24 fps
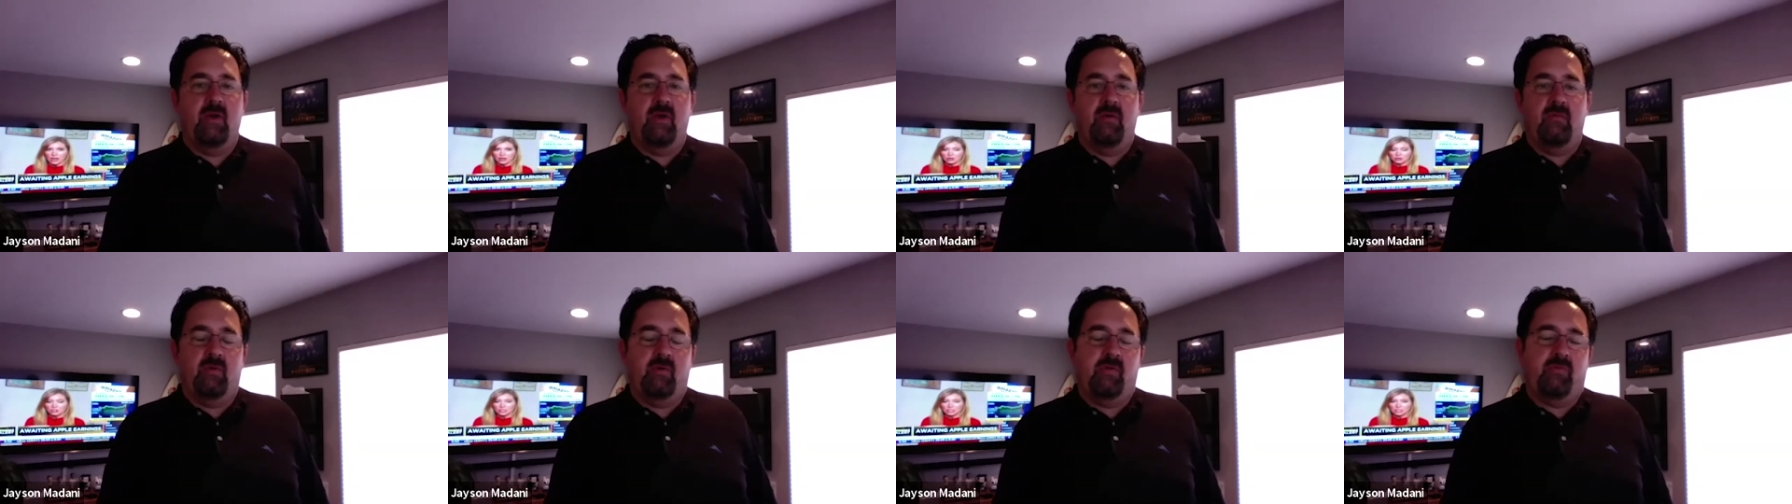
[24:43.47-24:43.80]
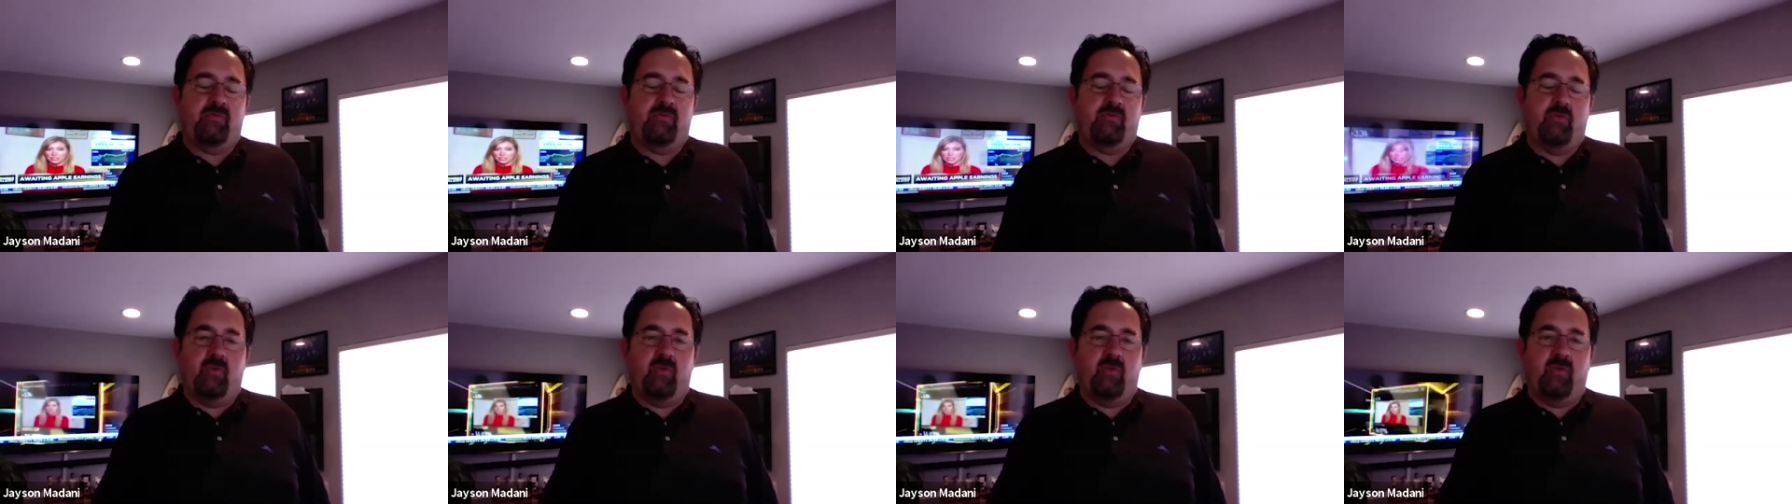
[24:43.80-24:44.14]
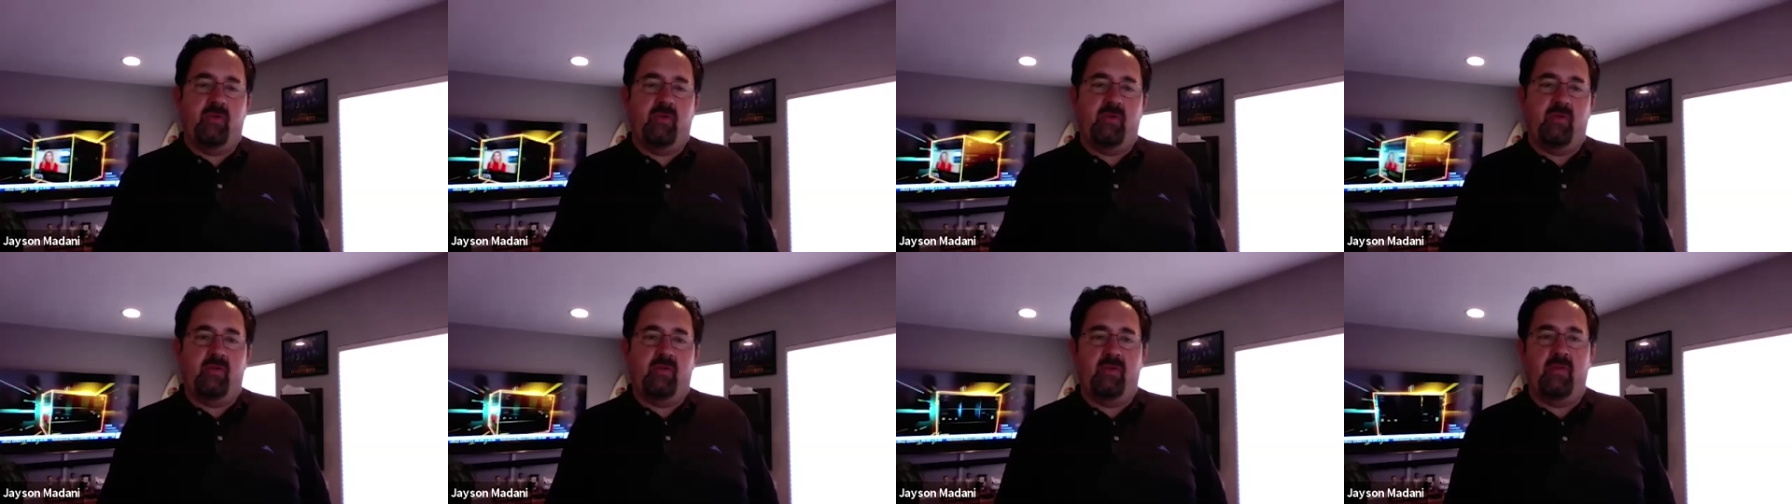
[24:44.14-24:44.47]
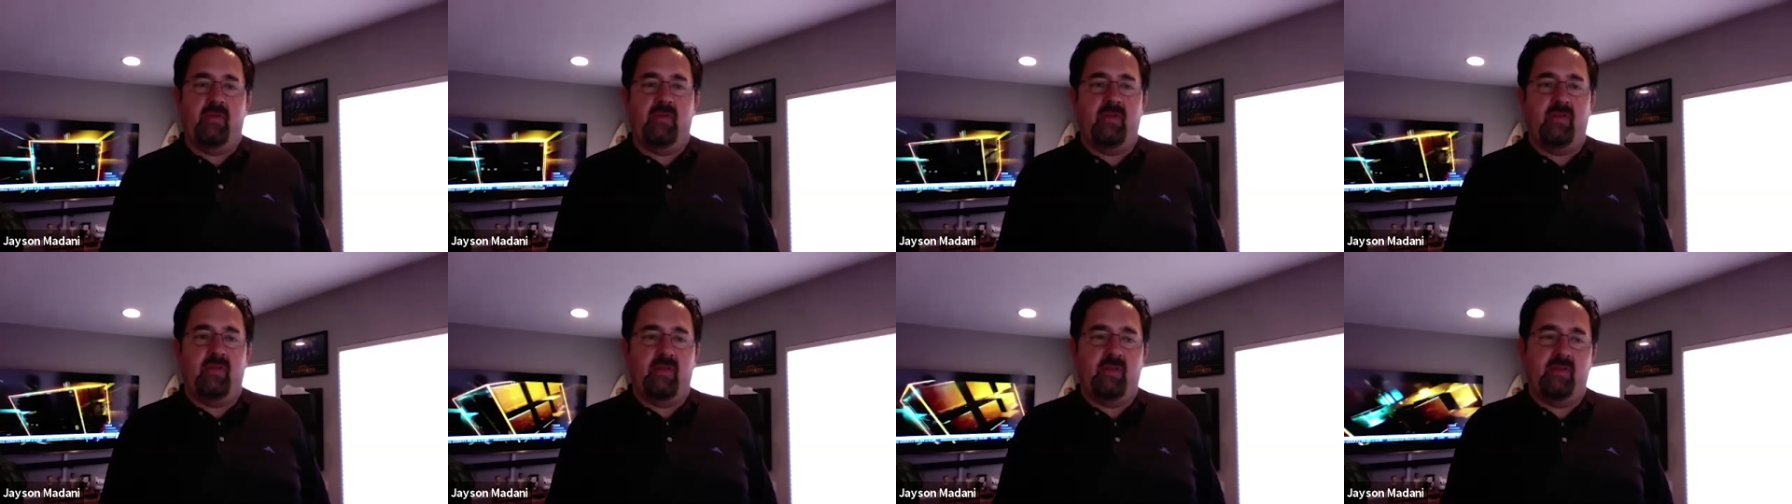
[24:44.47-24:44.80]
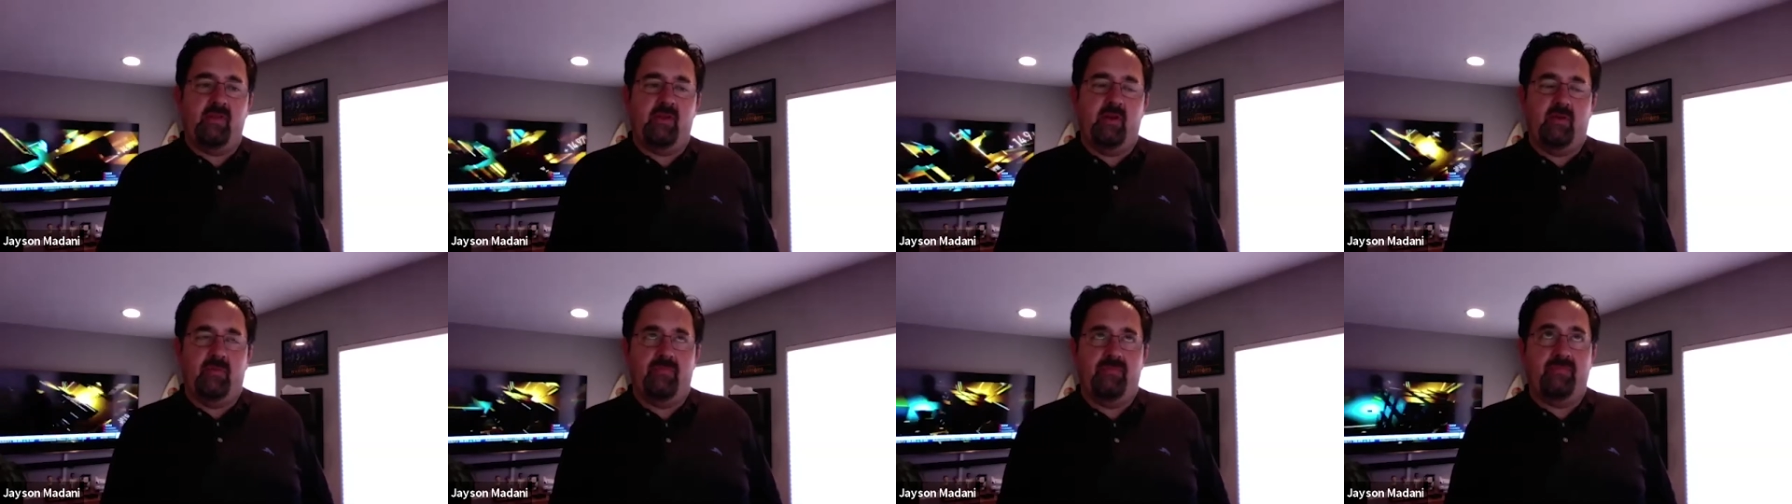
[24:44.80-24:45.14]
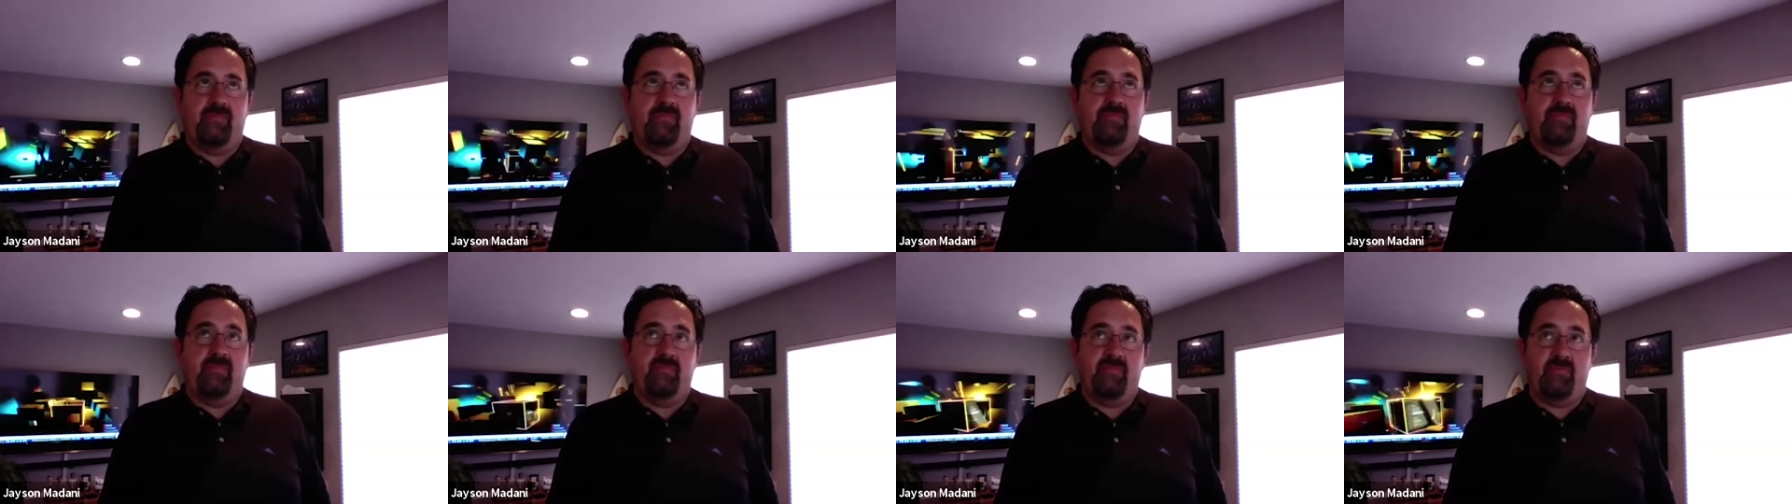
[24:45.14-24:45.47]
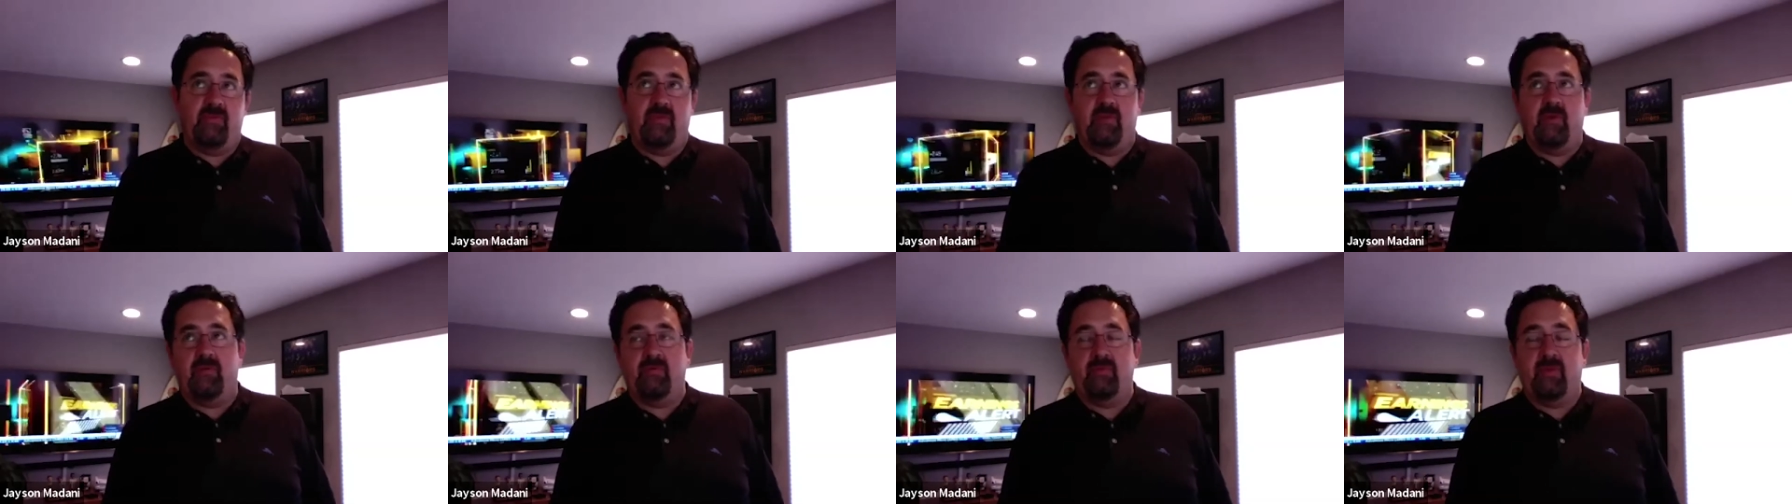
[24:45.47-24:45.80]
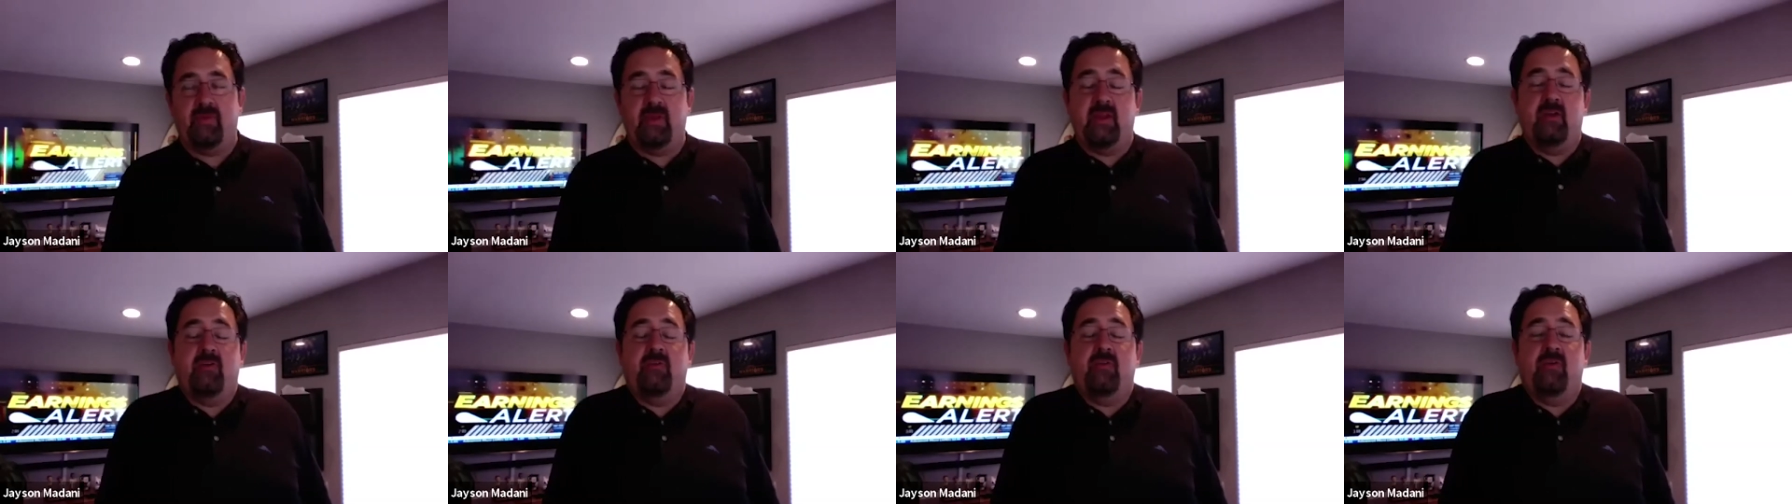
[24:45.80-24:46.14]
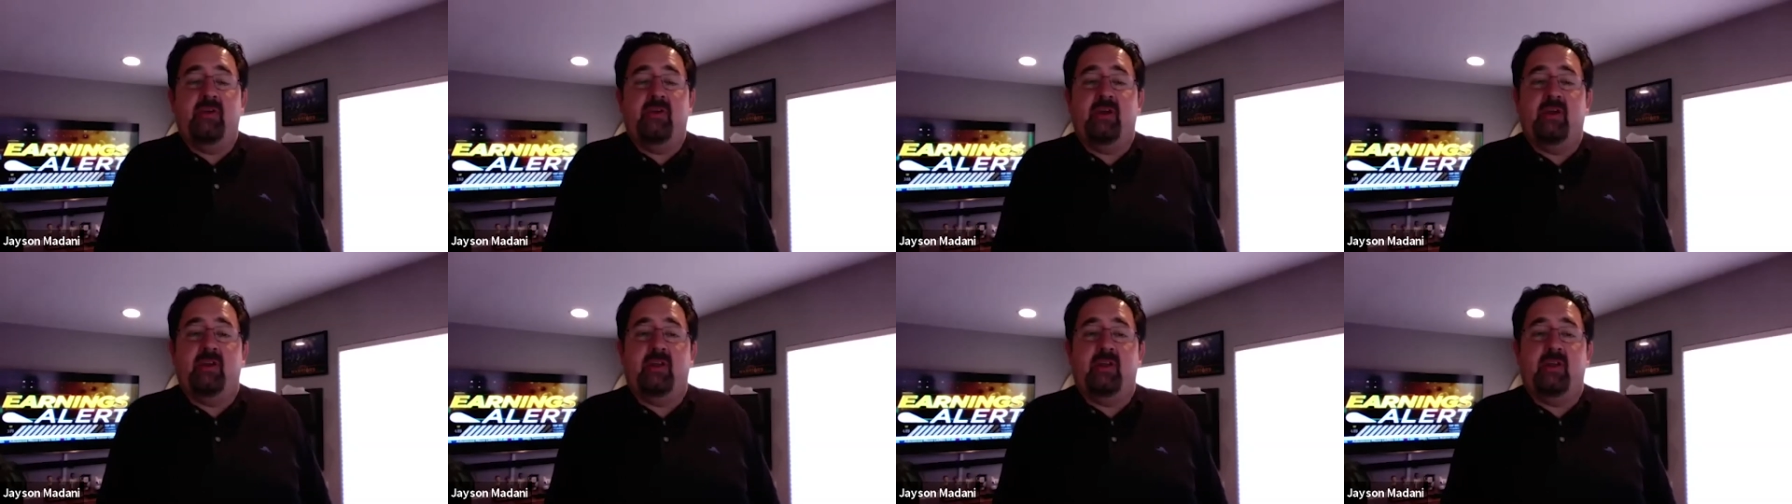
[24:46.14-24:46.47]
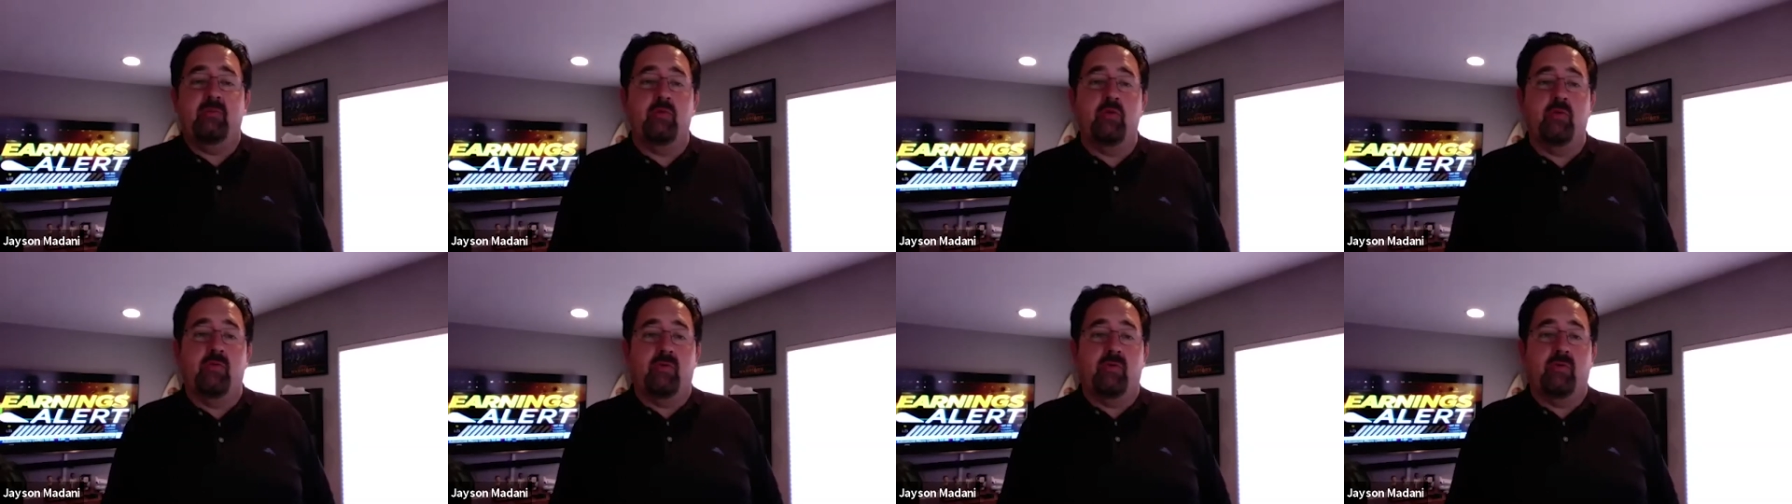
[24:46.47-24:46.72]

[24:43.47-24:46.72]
We've sold, and so they need to move,